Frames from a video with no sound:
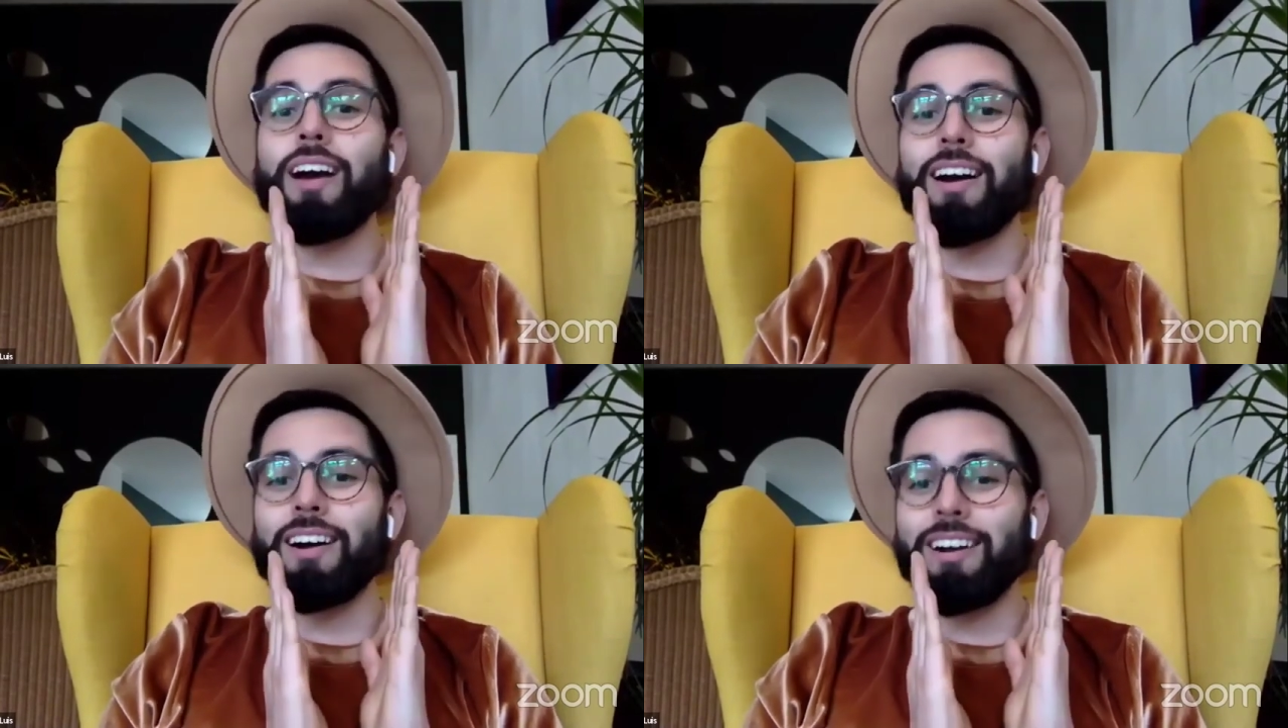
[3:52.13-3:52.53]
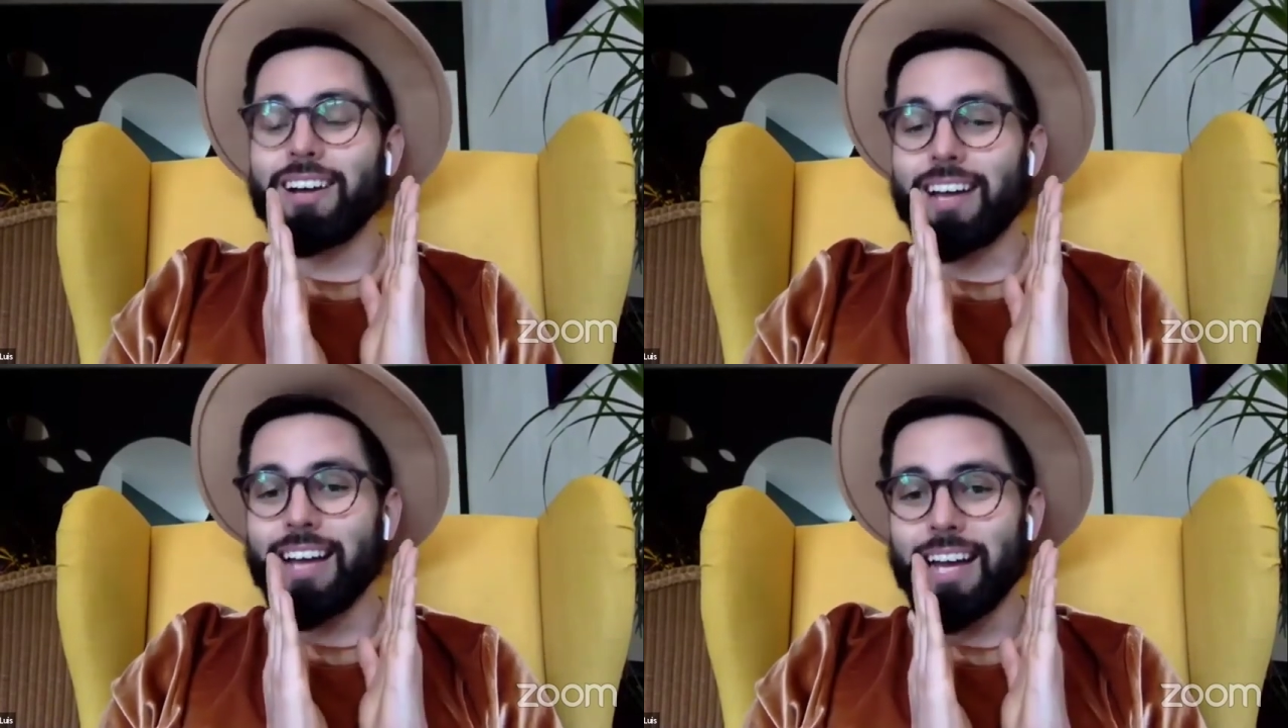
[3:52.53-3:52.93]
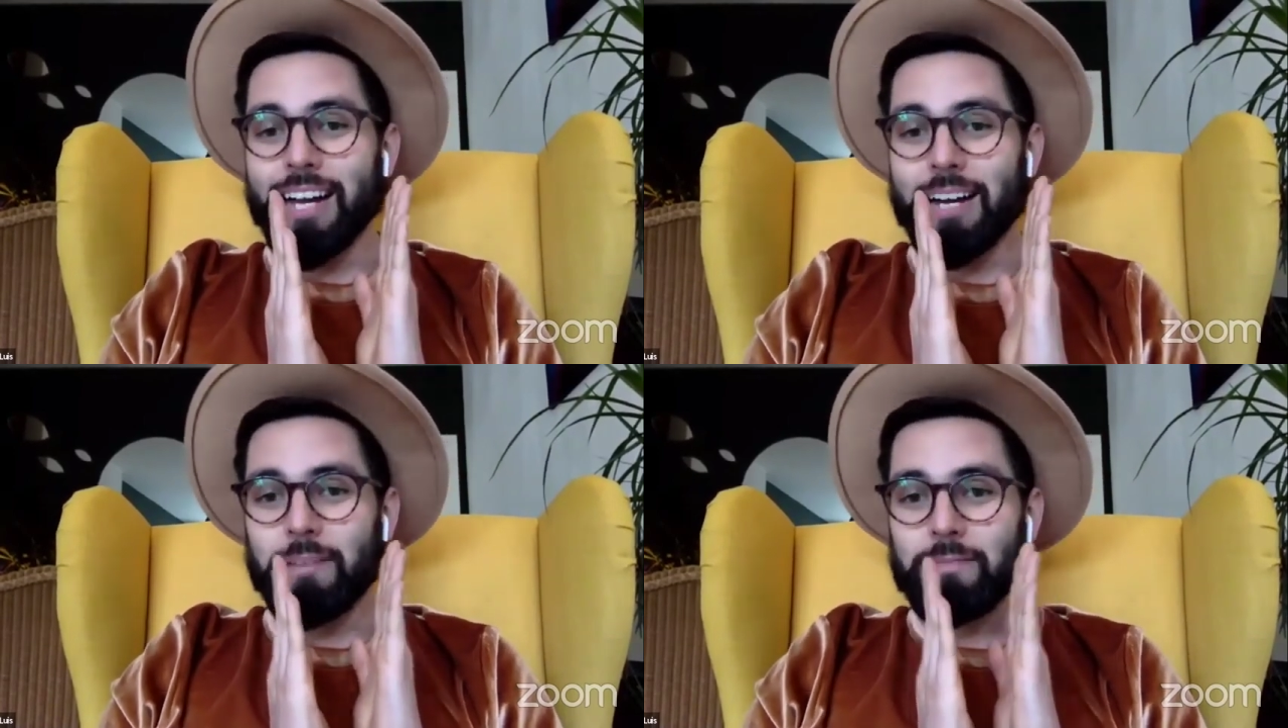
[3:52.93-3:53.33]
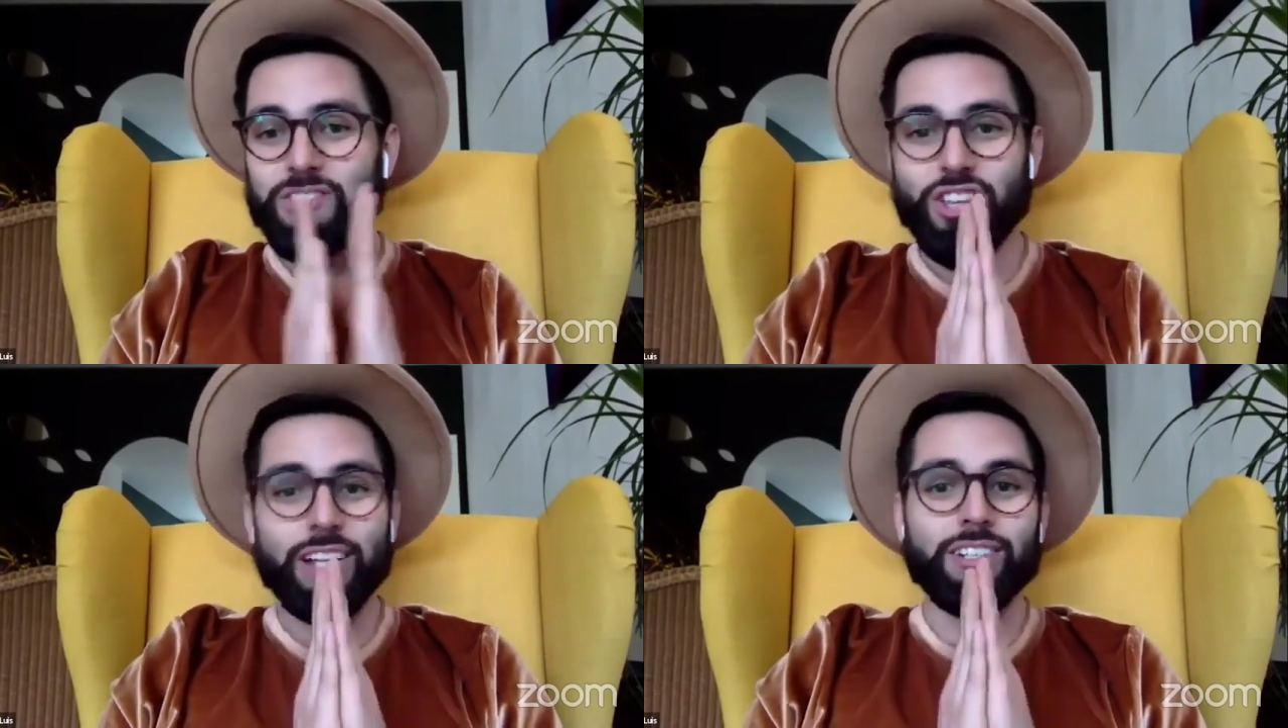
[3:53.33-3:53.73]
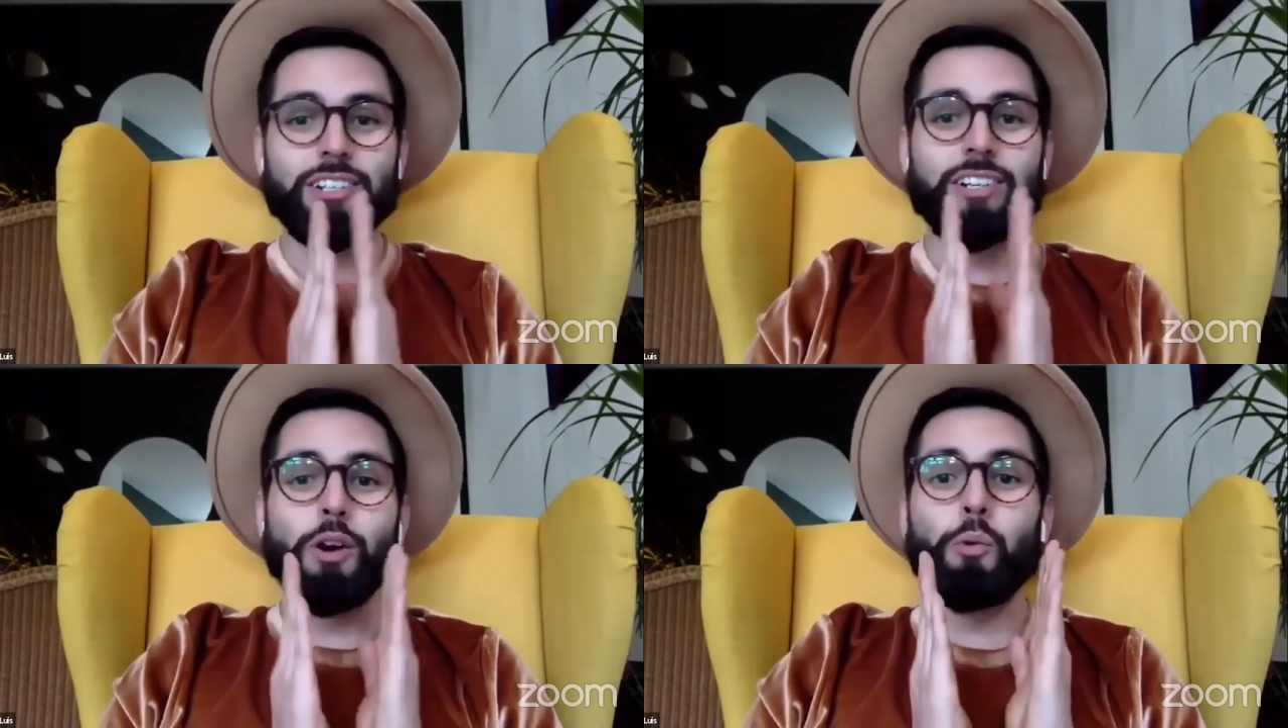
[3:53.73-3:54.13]
are
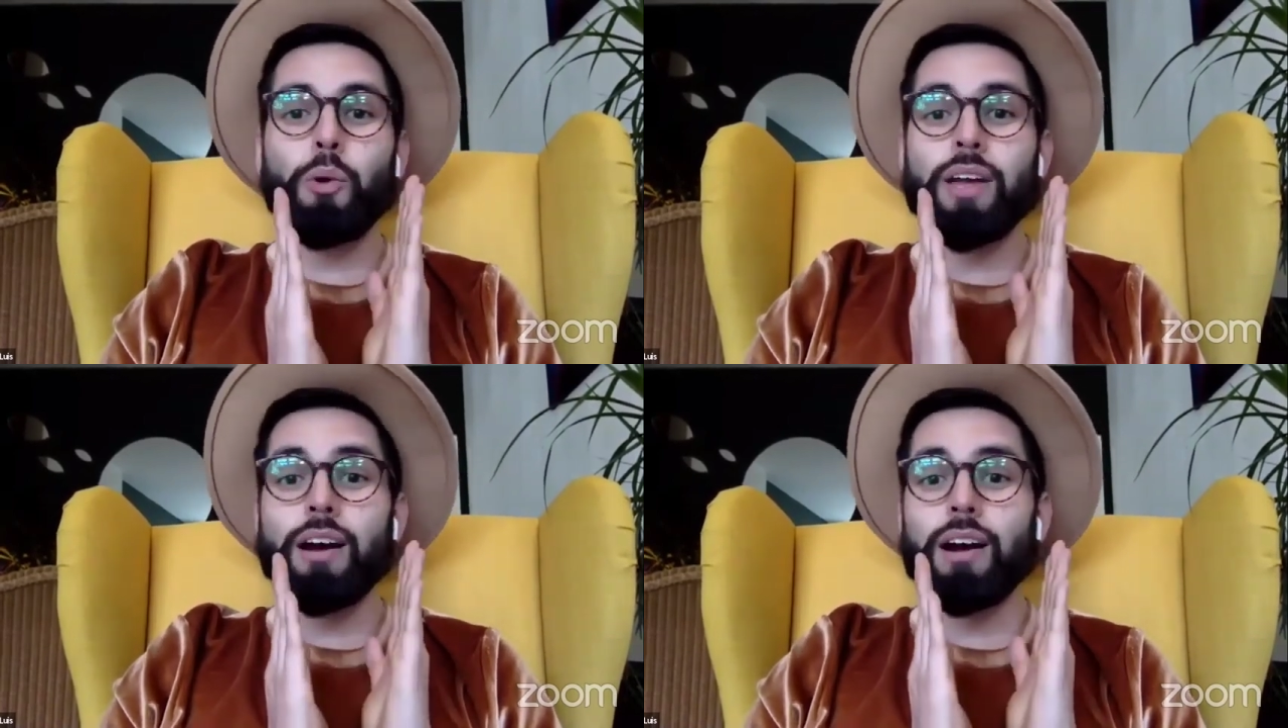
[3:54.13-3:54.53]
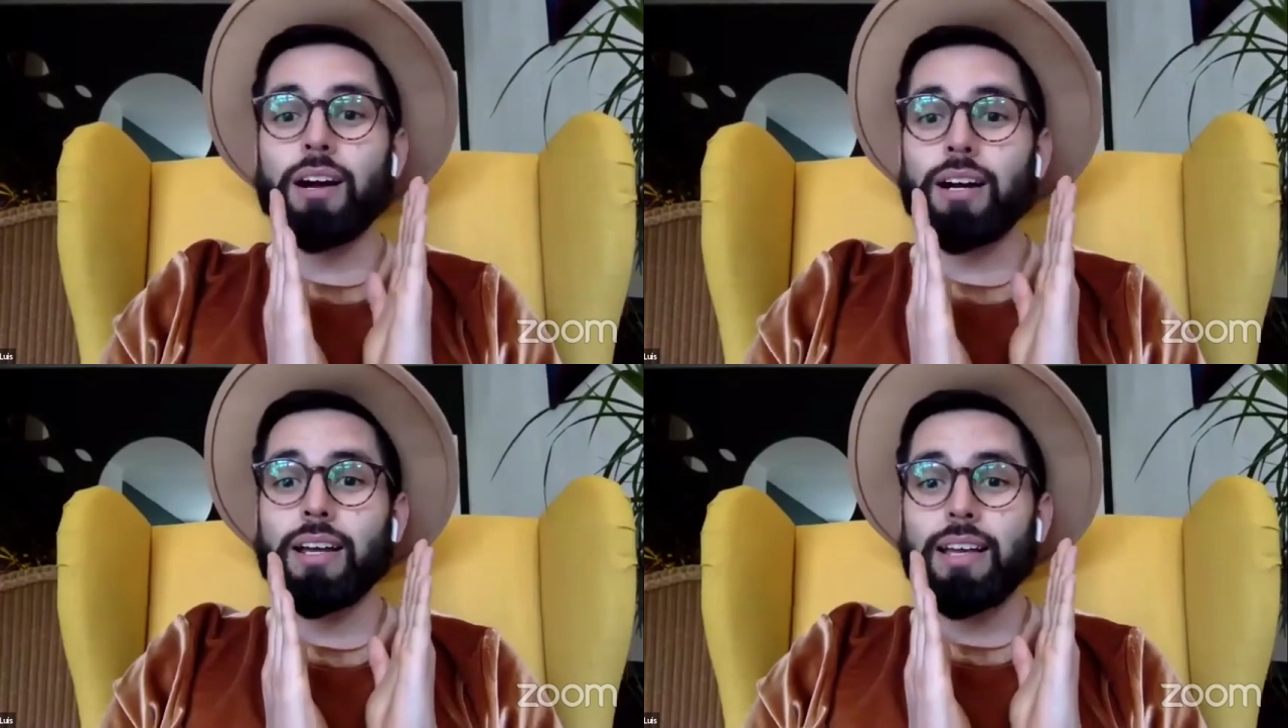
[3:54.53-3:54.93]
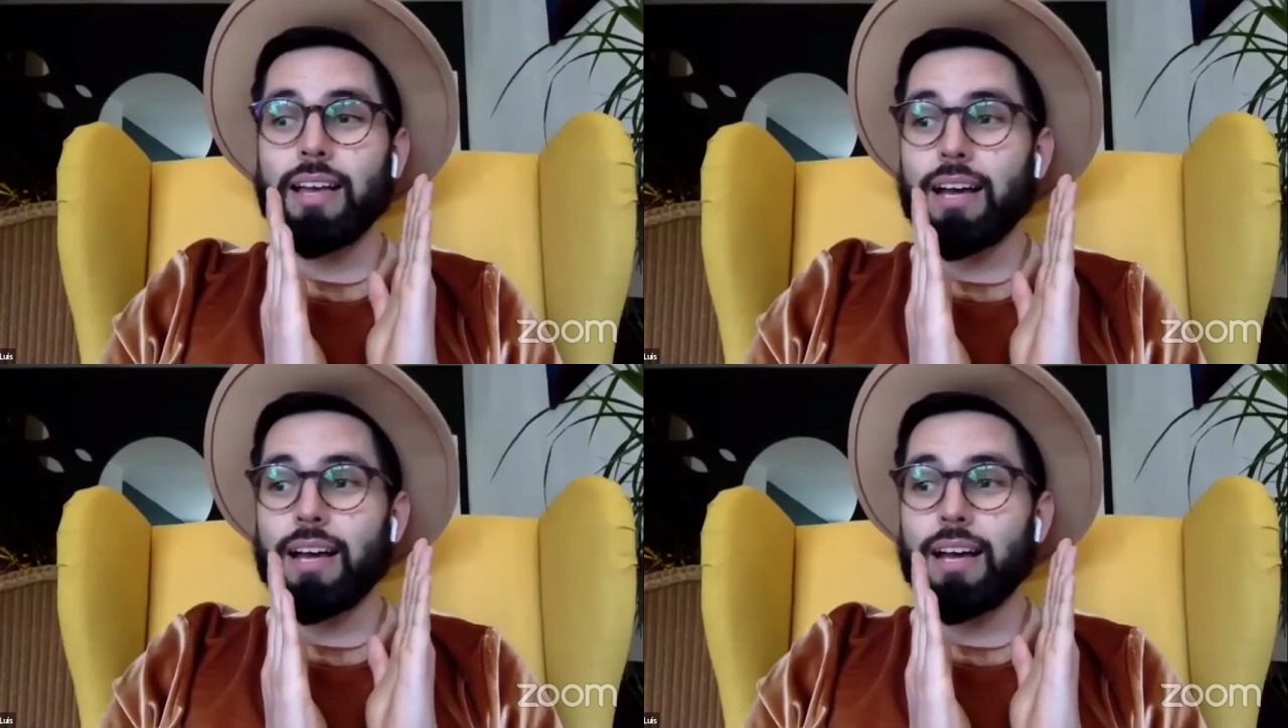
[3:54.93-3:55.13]
gender, we are